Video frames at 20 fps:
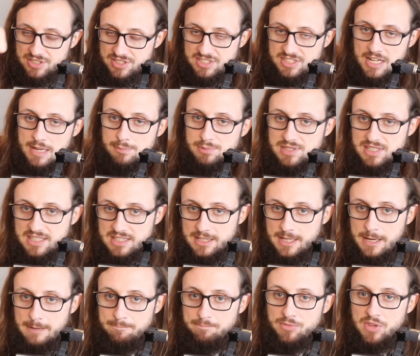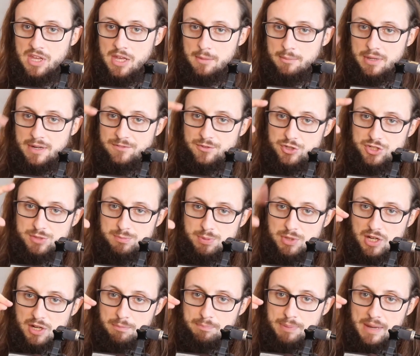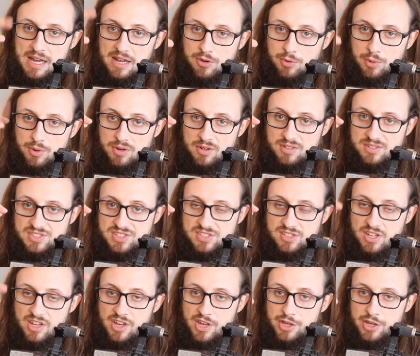stops like that. But if you just pluck backwards,